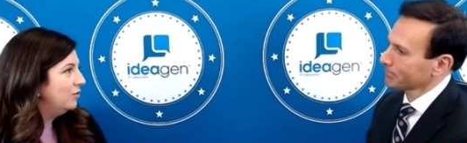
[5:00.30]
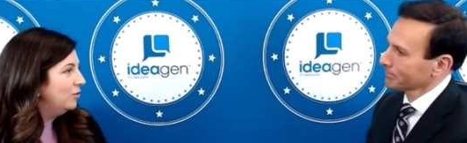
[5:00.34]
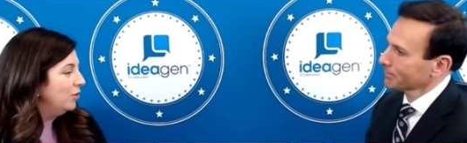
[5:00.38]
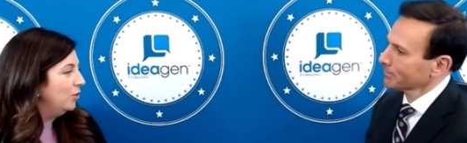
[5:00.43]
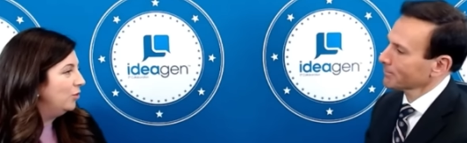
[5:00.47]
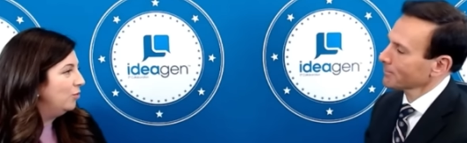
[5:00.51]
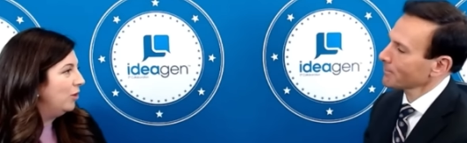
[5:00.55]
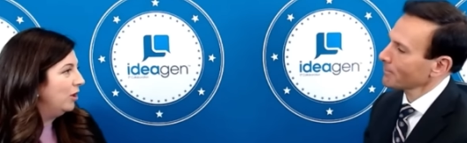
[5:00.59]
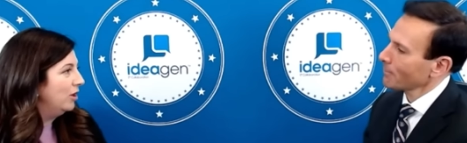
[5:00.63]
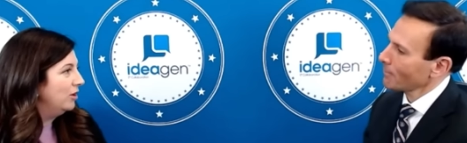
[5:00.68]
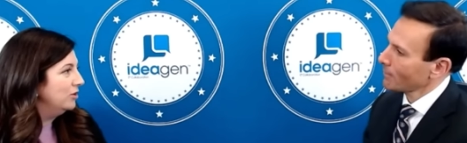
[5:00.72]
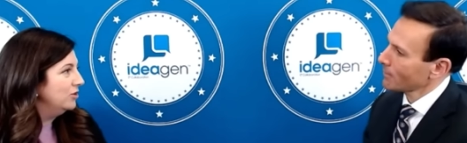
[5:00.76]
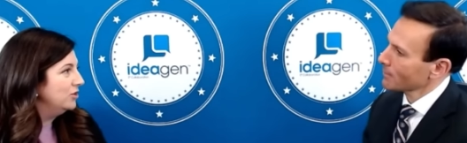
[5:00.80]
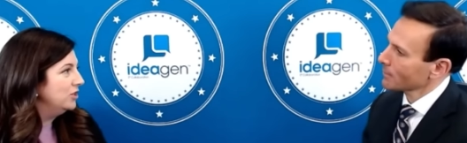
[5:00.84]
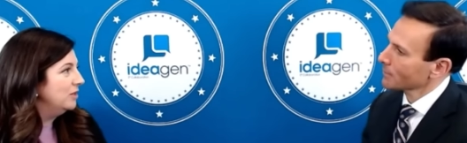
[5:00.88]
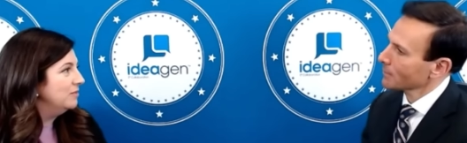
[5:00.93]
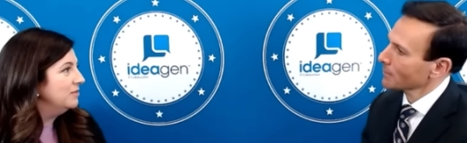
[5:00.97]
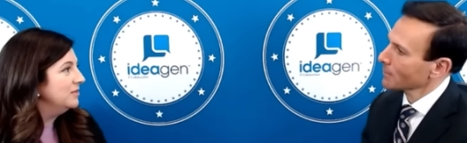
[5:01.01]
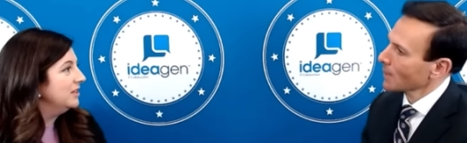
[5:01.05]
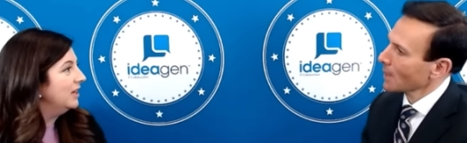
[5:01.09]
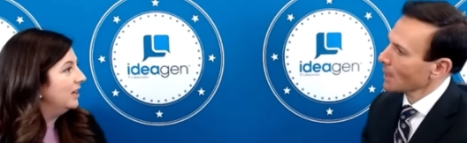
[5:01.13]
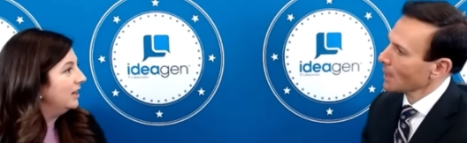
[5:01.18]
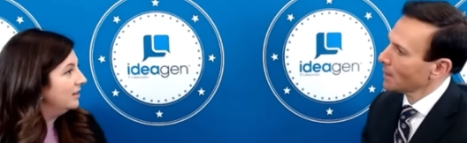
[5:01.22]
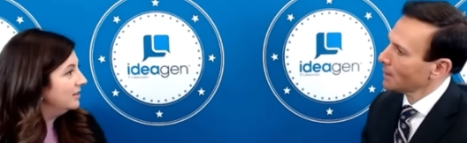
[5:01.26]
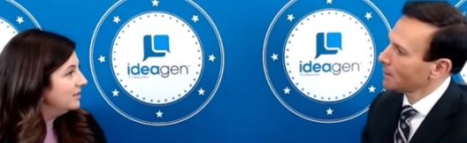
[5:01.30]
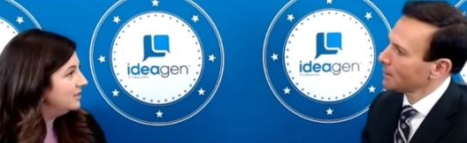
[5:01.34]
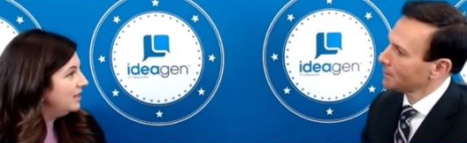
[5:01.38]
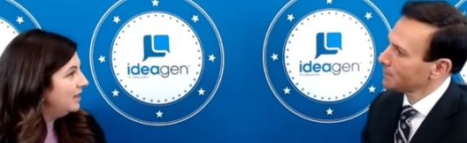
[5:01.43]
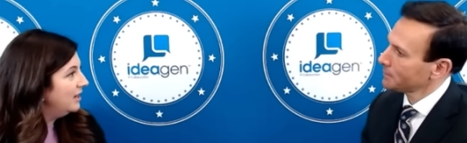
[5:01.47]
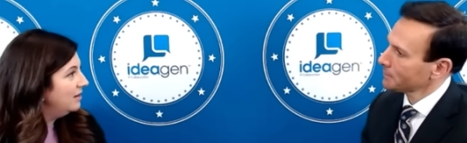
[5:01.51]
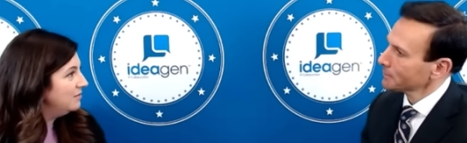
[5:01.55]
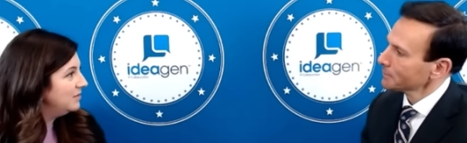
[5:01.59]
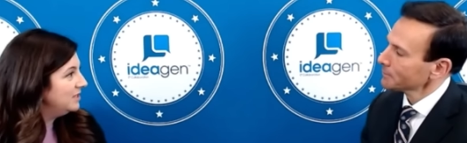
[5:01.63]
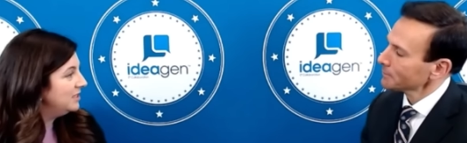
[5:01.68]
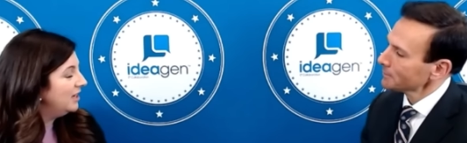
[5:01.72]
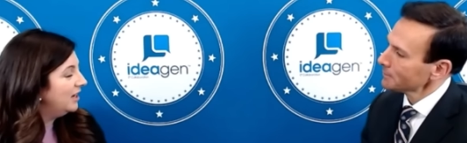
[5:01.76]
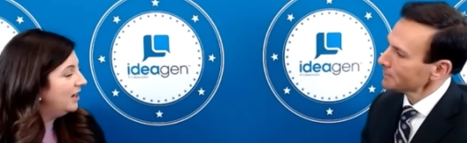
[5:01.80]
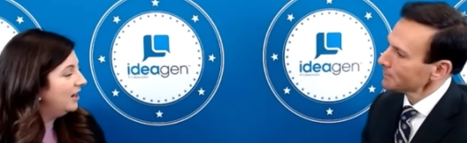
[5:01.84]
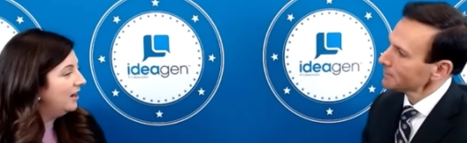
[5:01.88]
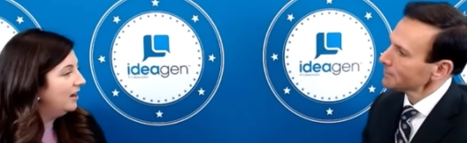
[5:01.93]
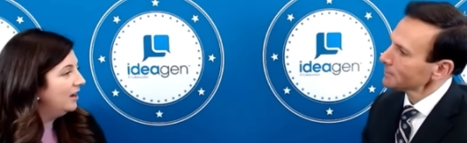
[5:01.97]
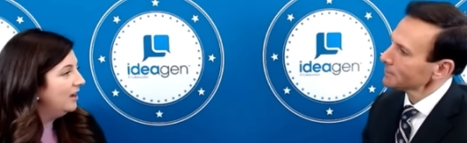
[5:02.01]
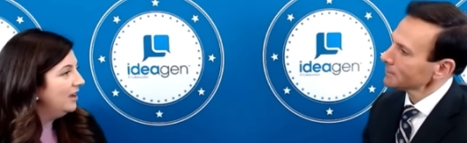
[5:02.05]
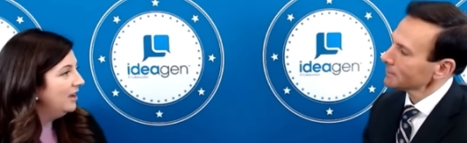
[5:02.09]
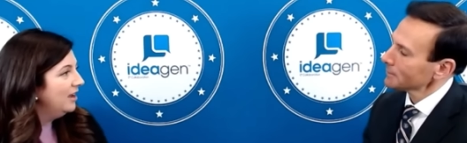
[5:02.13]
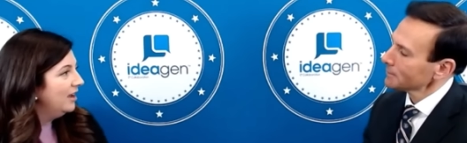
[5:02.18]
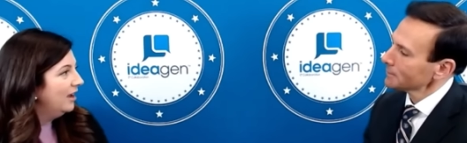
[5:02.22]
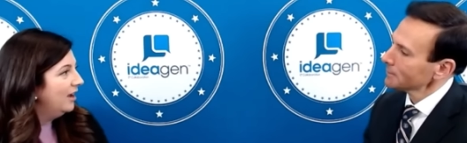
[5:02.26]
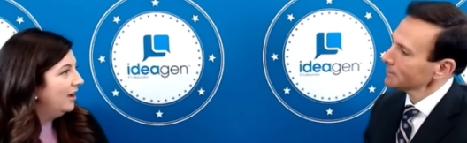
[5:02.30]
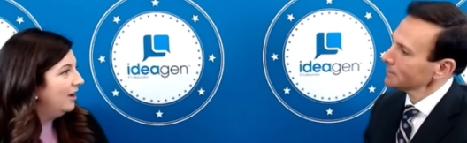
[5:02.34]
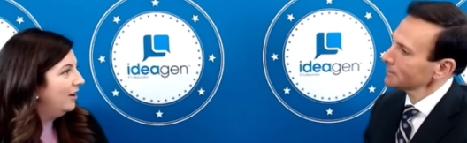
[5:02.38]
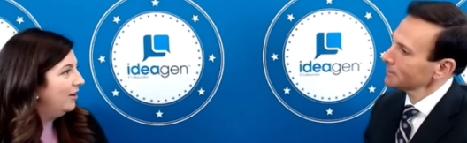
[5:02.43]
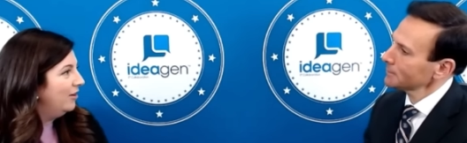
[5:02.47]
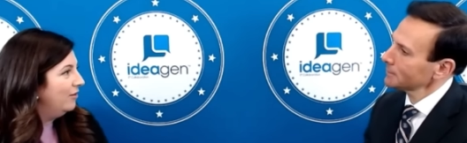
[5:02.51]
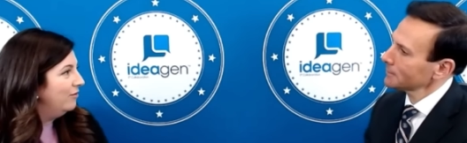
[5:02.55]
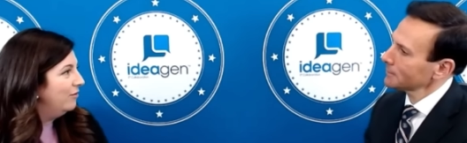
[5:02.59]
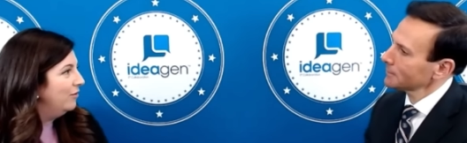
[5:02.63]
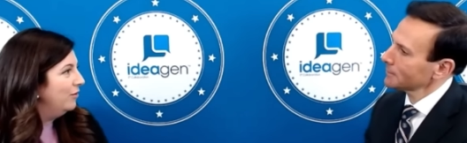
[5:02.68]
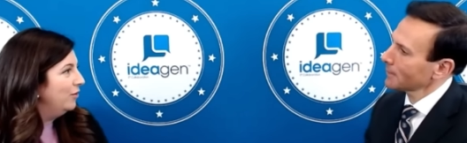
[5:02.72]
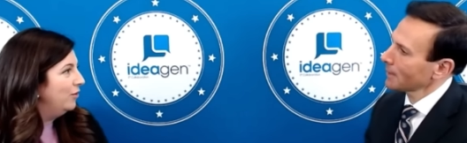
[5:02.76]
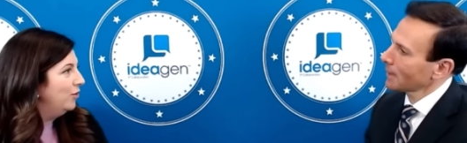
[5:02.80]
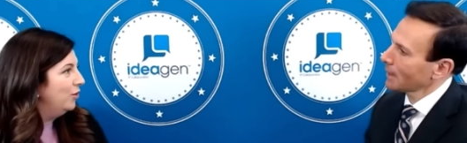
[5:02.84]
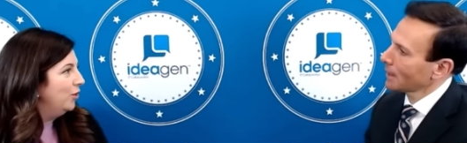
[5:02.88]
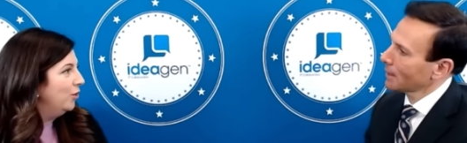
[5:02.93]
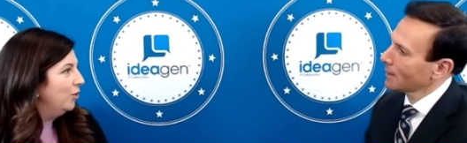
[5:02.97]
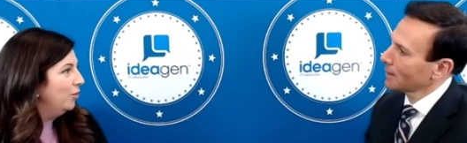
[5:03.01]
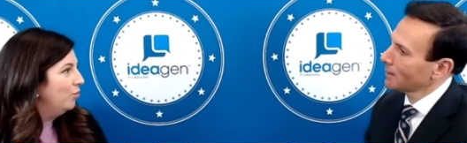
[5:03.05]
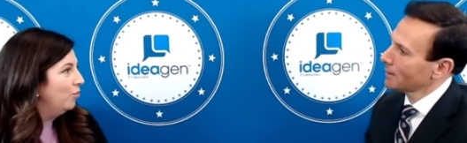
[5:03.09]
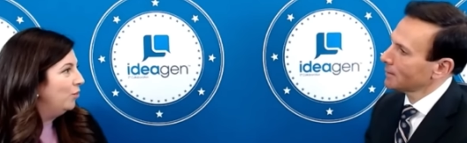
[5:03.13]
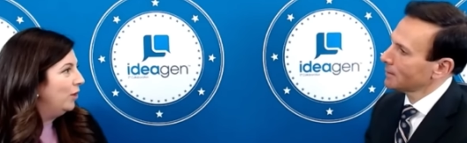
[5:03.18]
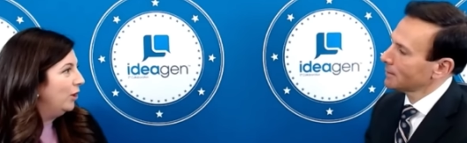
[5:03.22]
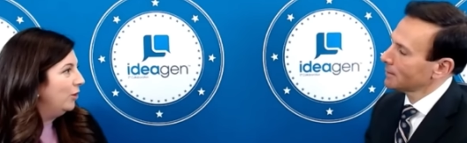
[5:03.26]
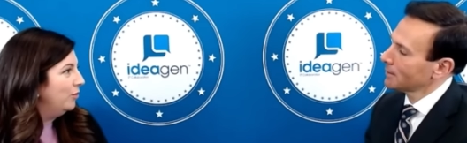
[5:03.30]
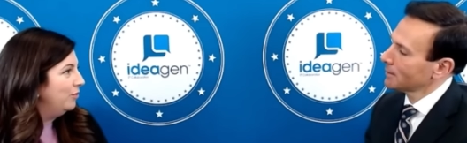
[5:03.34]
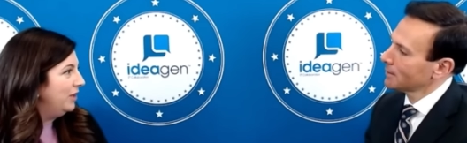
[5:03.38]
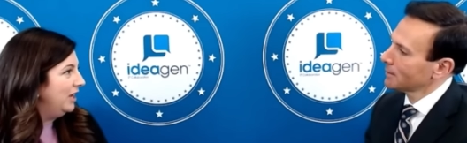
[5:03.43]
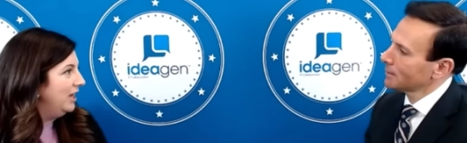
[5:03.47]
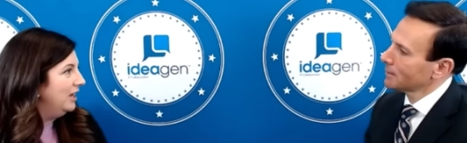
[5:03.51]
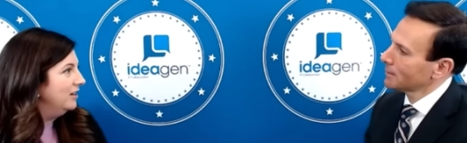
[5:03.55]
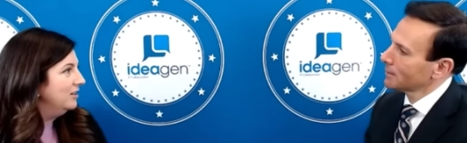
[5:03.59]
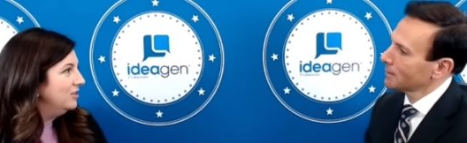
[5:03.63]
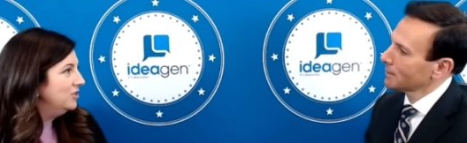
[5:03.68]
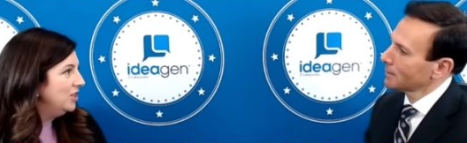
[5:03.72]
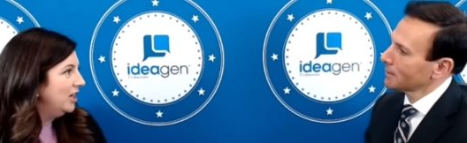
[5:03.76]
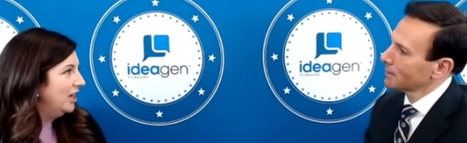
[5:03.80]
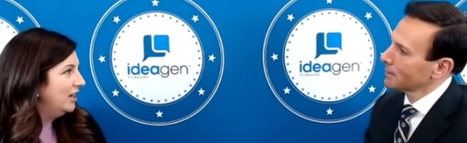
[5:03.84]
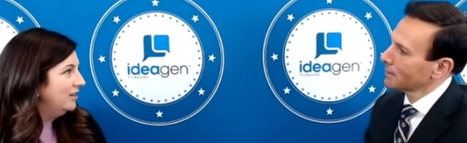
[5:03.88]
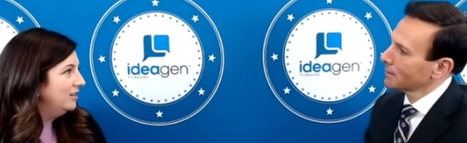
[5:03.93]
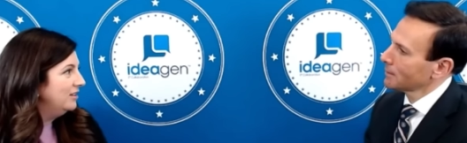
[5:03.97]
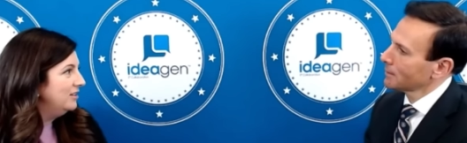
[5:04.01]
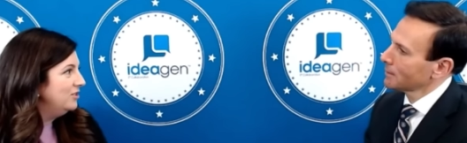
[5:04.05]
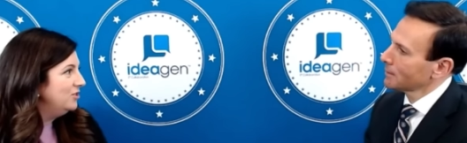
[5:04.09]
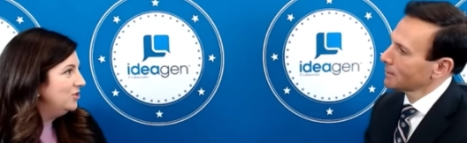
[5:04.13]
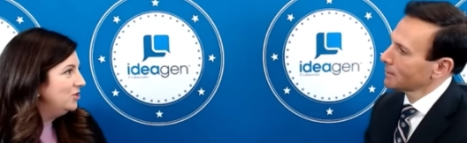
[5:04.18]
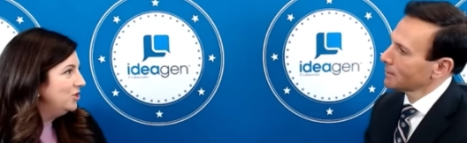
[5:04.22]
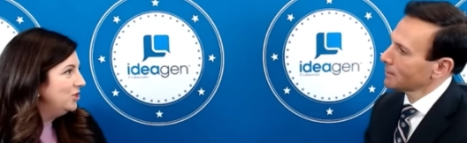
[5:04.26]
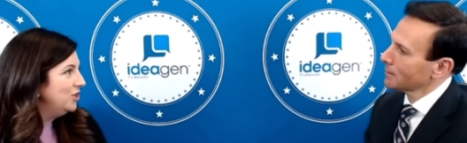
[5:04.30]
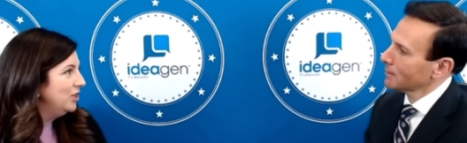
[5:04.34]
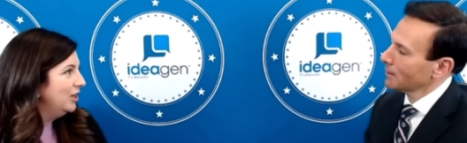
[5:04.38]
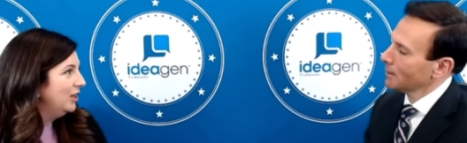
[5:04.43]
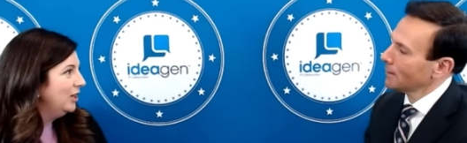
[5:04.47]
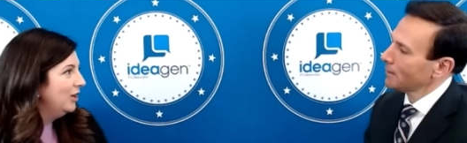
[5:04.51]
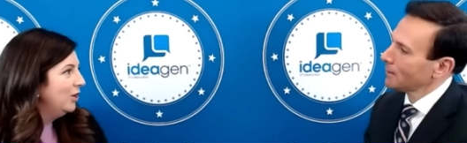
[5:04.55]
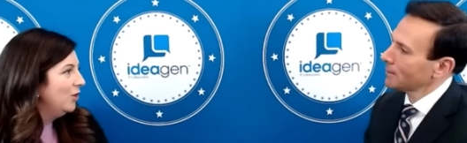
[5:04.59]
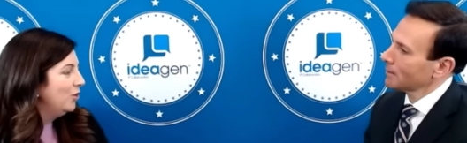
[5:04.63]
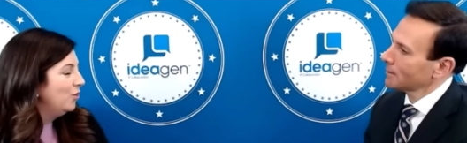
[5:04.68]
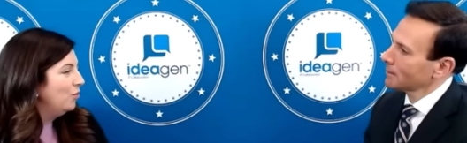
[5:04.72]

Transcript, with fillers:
Speaker 1: through partnerships like SAMHSA, of uh, the Wellbeing Challenge, yeah.